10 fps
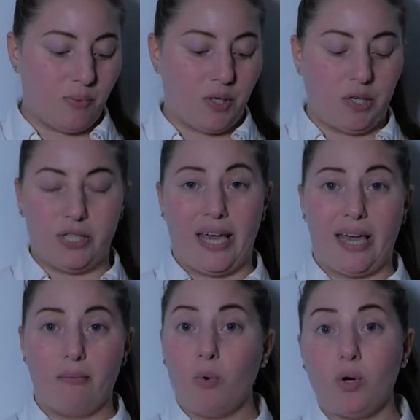where they're
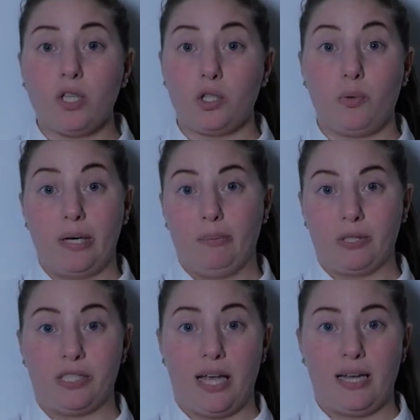taking more than
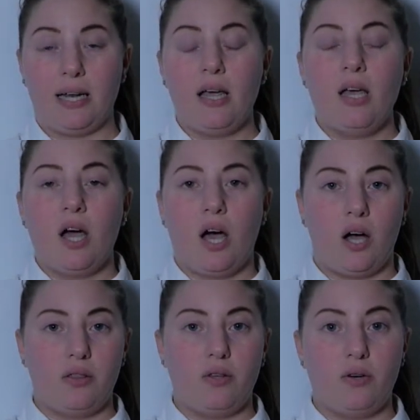20%
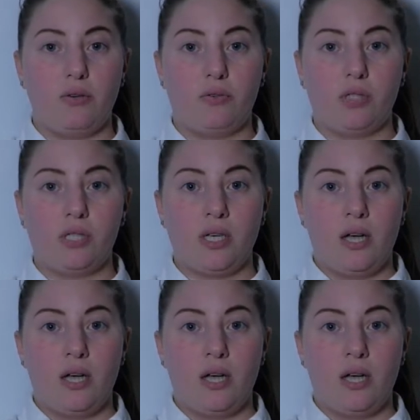on those